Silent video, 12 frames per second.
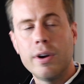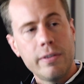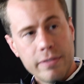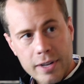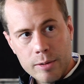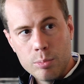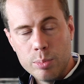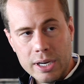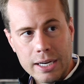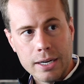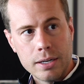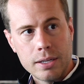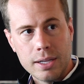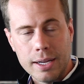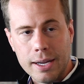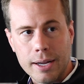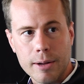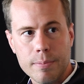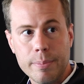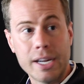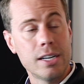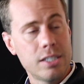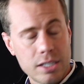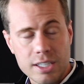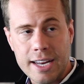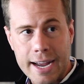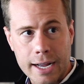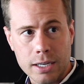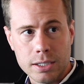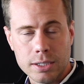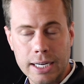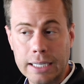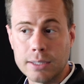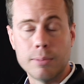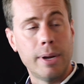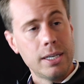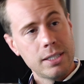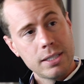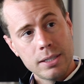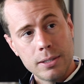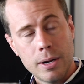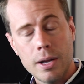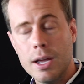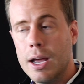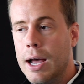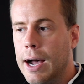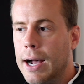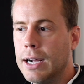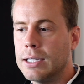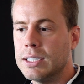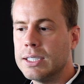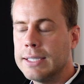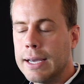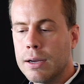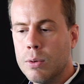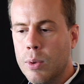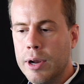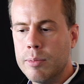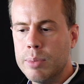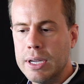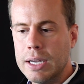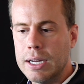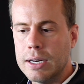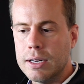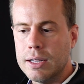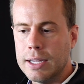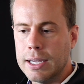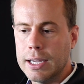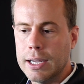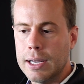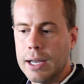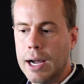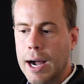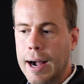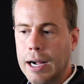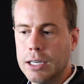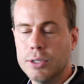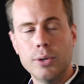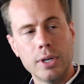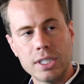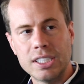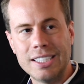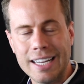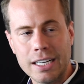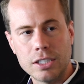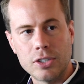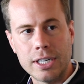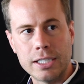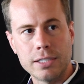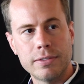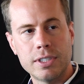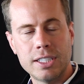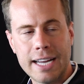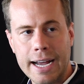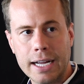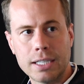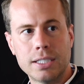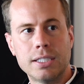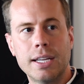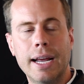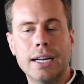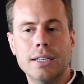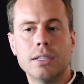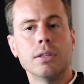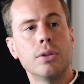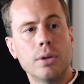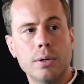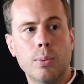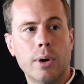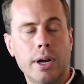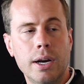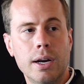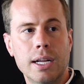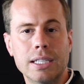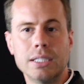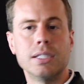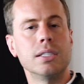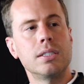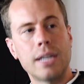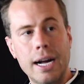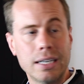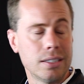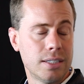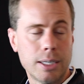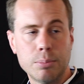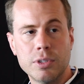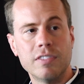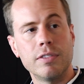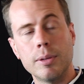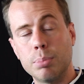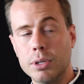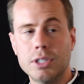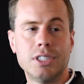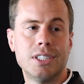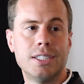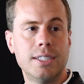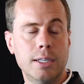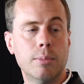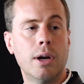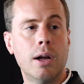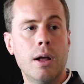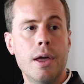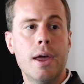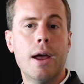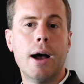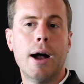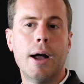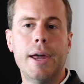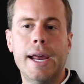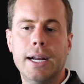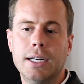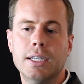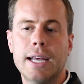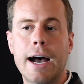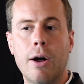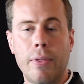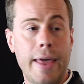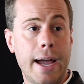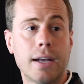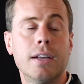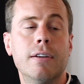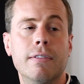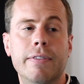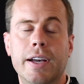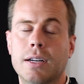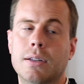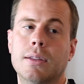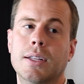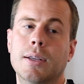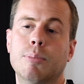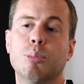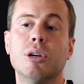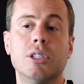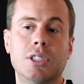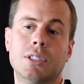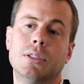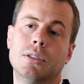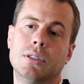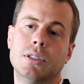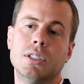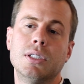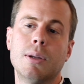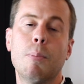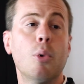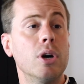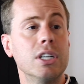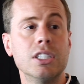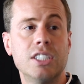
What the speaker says: of them being the mansion tax as amended. The second one being the New York State transfer tax. And the third one is this concept of the purchase SEMA and how that can affect the purchaser's mortgage